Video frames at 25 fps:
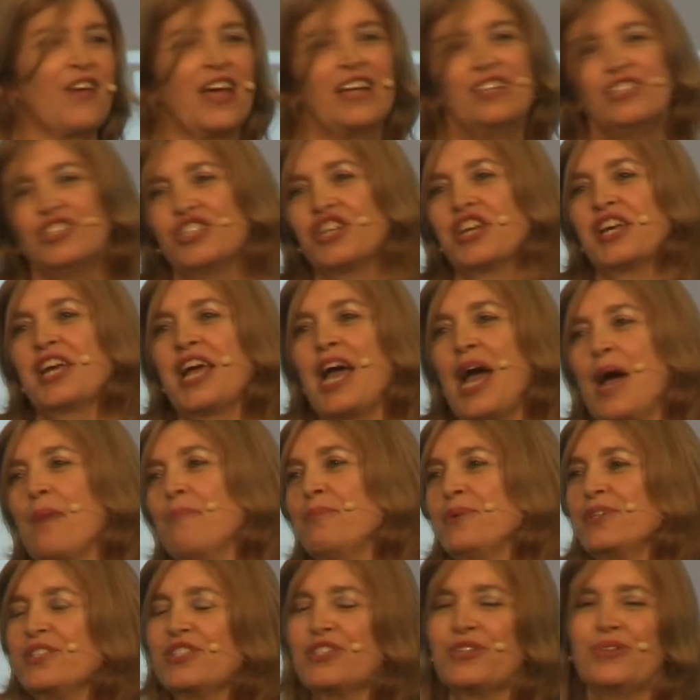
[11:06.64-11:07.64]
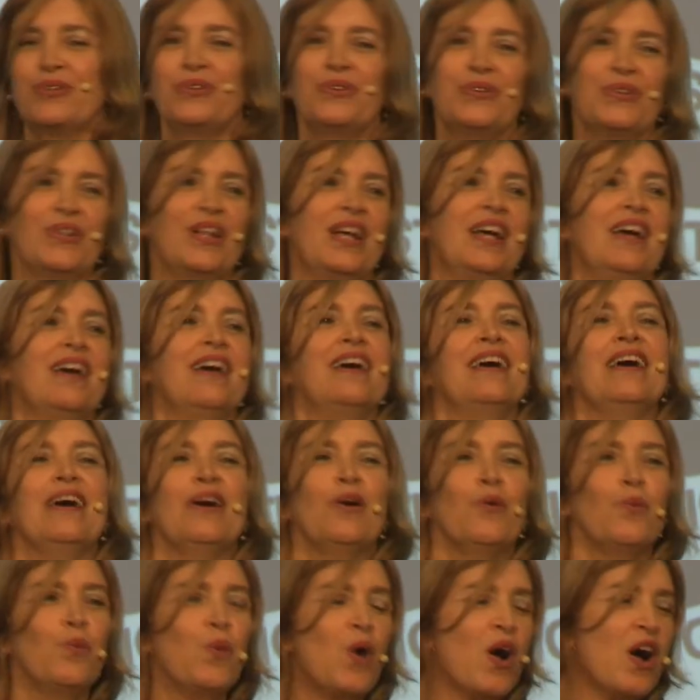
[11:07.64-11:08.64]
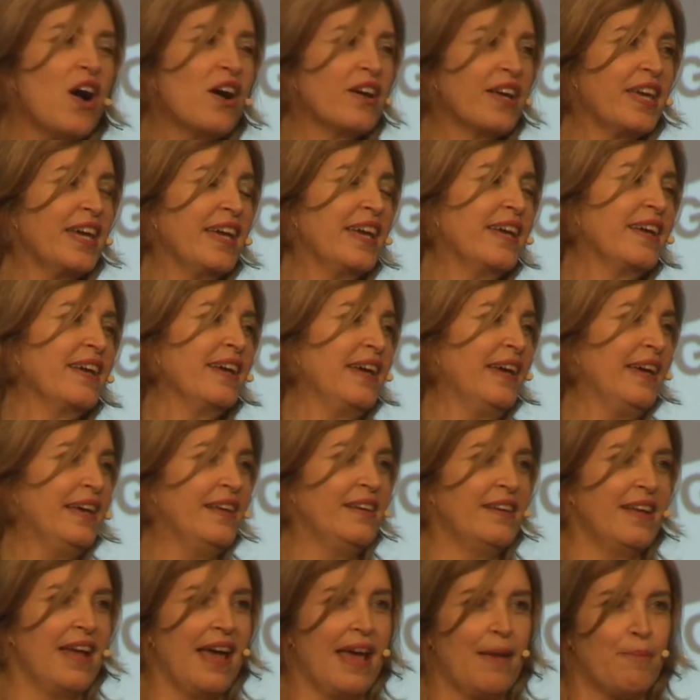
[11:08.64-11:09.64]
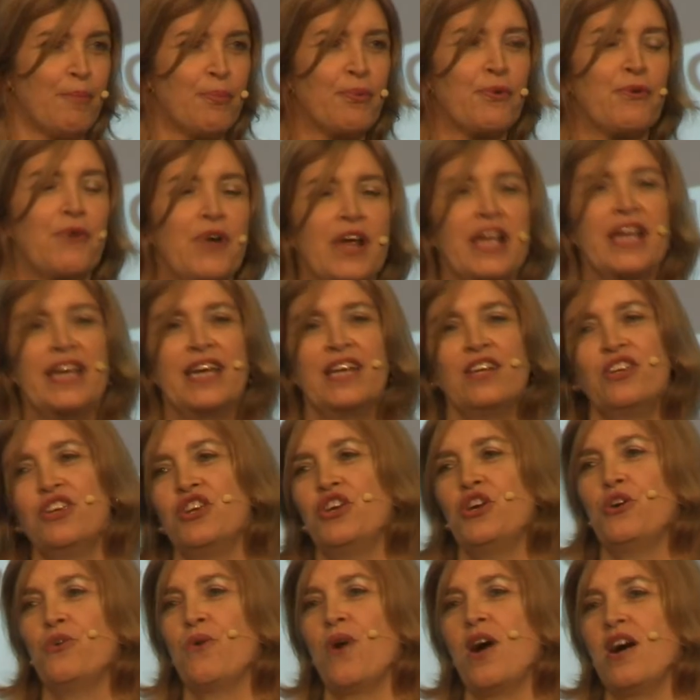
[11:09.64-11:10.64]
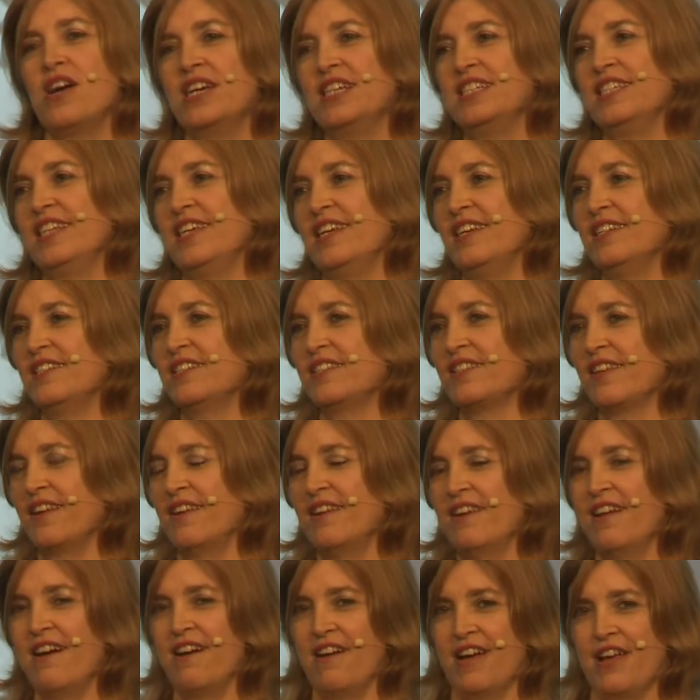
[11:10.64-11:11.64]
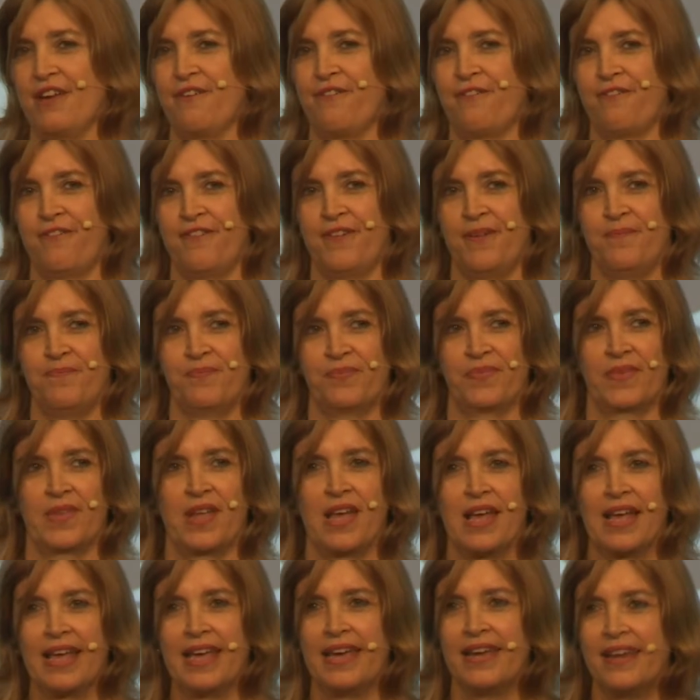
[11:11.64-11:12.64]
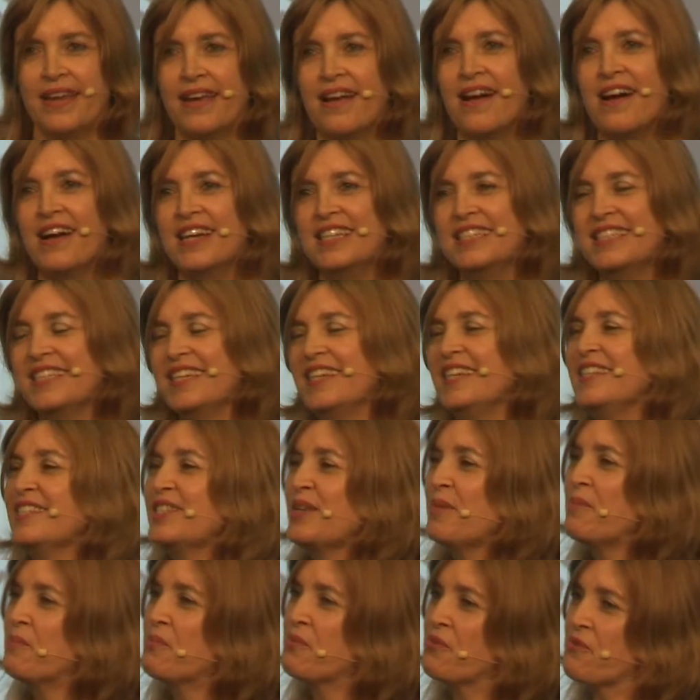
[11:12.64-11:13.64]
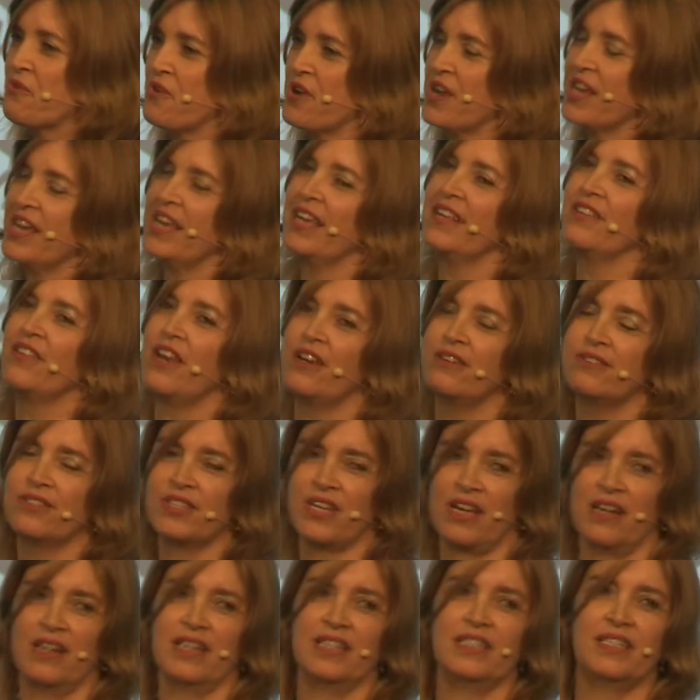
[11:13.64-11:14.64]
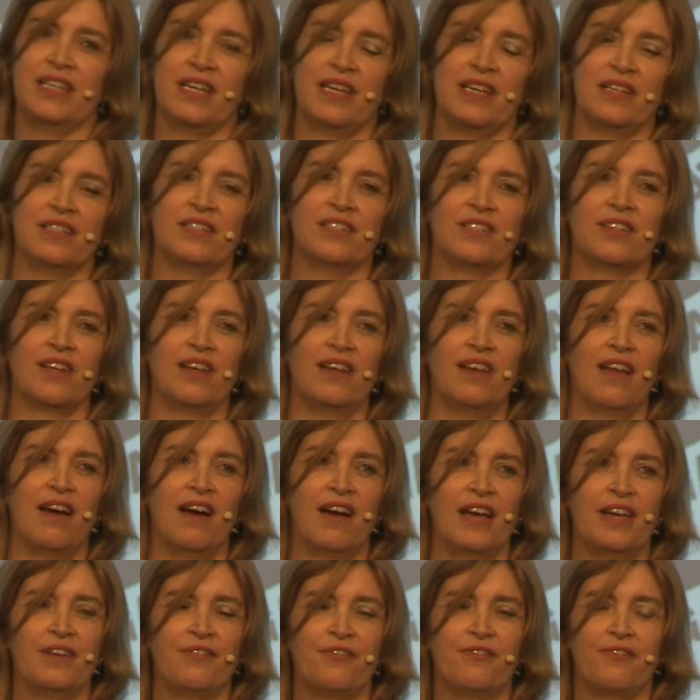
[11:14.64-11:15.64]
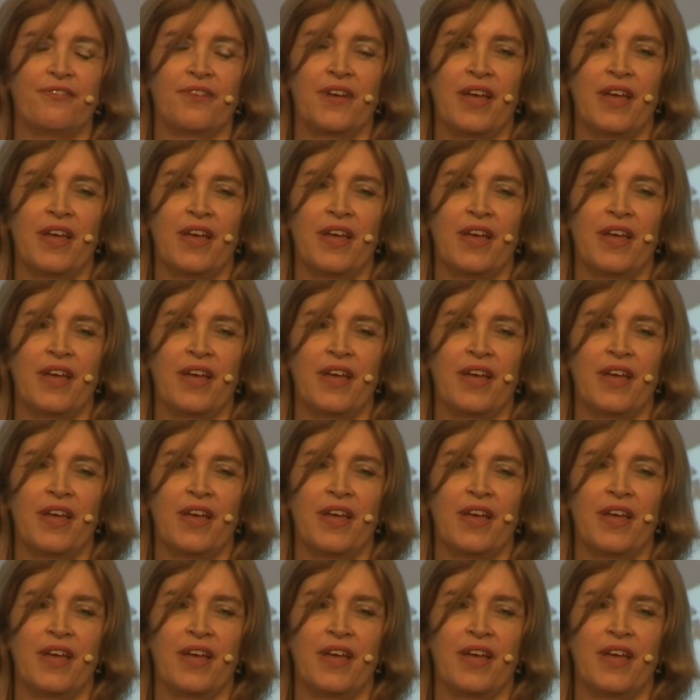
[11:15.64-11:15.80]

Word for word: venture capital, working in bringing new ideas to life, getting ideas and bringing those ideas to life.